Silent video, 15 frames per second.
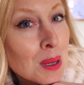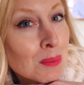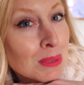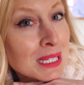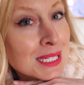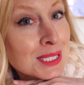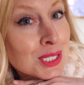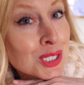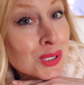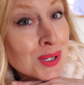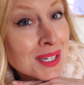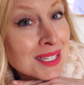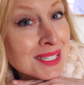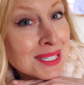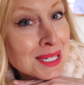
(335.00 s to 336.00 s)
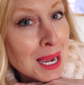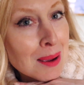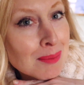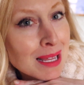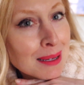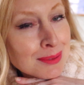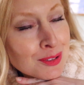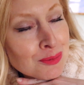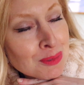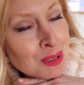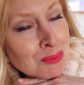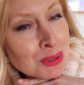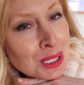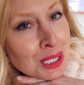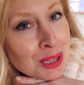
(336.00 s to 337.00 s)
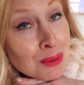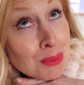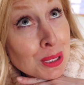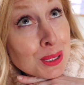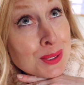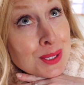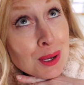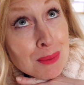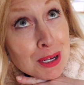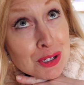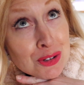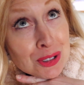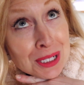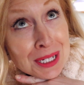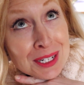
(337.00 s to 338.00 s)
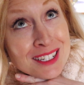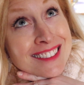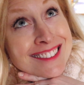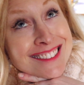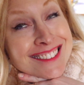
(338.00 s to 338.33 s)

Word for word: Please enjoy this time lapse of me putting the bows on my tree.